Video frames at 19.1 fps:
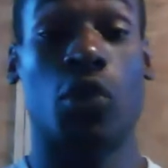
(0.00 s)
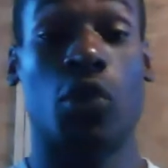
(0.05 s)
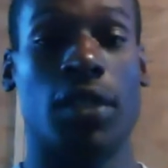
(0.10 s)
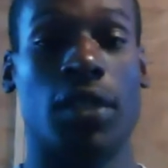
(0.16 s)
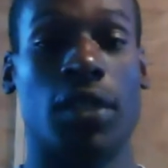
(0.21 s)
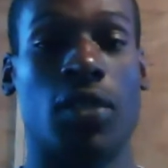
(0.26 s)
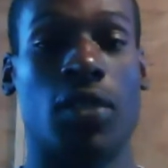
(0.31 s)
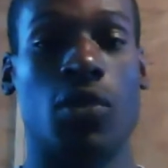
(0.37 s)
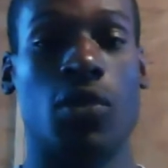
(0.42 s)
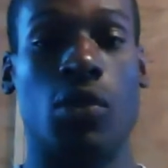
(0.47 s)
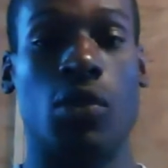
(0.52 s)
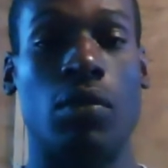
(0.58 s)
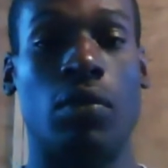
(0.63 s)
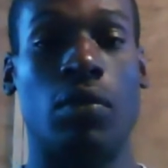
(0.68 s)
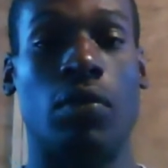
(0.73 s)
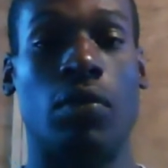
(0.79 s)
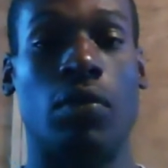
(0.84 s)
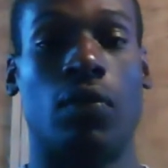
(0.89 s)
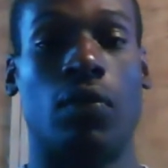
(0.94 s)
to
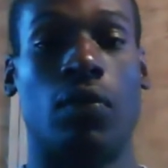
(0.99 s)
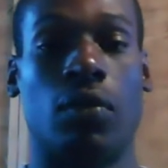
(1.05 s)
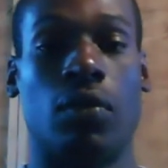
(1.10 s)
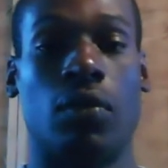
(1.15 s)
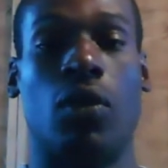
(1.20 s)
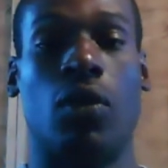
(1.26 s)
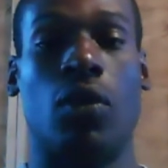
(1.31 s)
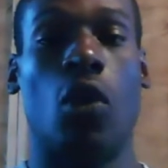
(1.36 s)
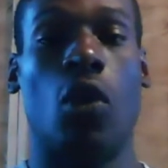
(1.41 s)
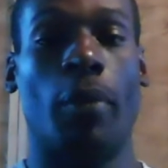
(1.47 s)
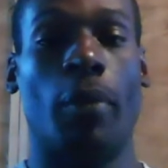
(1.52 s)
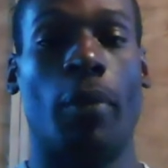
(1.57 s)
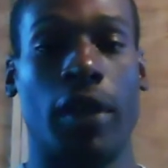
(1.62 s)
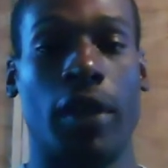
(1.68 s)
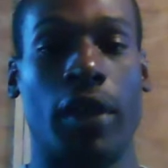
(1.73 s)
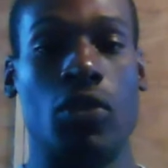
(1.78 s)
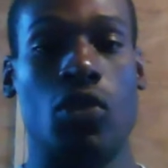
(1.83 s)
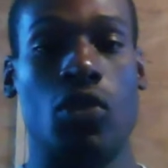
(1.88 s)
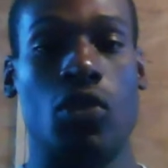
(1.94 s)
go on my
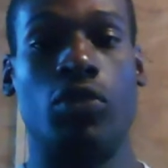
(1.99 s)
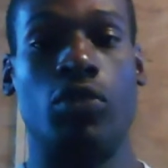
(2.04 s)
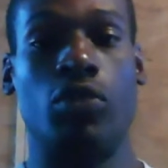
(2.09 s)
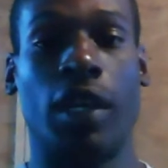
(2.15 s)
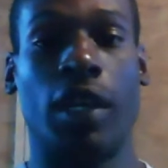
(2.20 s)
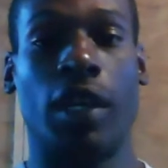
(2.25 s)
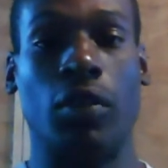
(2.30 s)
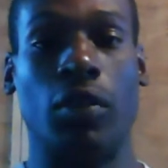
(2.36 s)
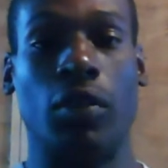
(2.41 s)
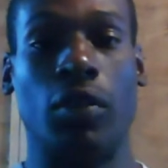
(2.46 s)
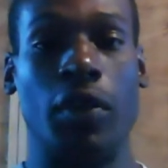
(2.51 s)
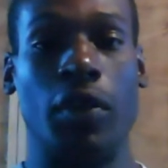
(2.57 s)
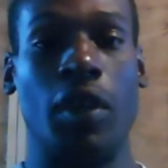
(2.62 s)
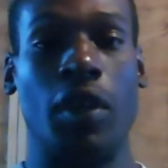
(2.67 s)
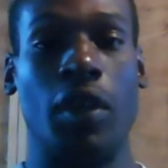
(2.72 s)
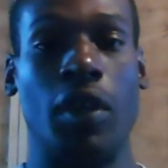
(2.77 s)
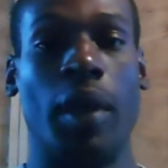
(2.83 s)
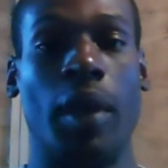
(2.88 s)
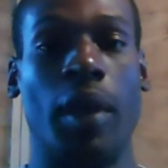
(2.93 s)
YouTube channel,
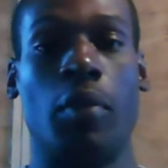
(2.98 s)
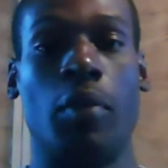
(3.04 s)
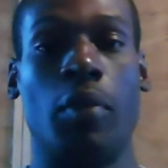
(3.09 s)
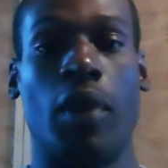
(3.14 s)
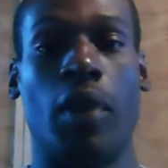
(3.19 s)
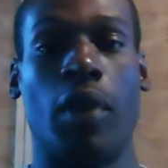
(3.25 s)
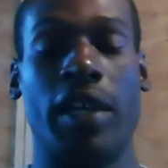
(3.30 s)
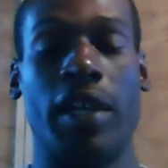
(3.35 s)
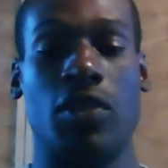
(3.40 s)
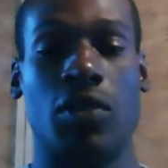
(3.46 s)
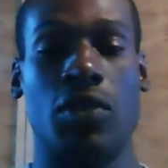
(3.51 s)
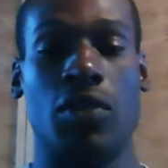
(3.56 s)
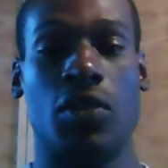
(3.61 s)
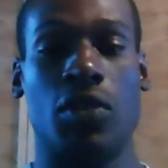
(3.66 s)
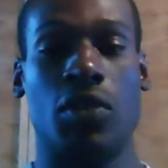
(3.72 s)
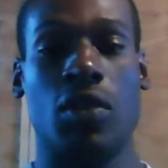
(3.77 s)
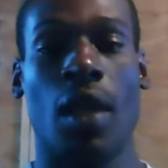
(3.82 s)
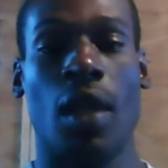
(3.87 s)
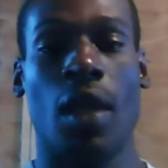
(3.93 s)
VM
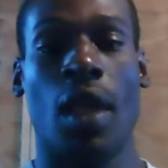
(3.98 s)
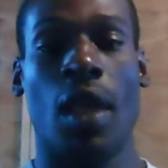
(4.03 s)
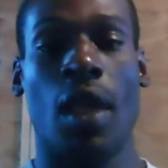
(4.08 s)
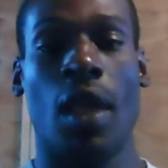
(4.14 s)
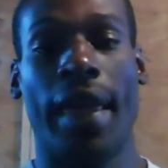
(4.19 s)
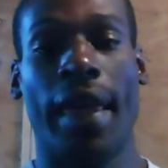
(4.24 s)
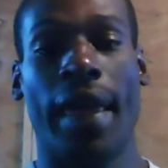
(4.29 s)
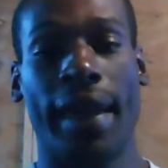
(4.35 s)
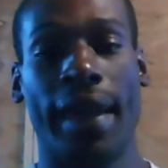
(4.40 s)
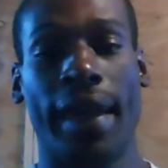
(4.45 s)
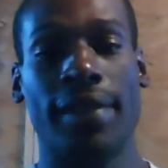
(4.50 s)
Enterprisers, and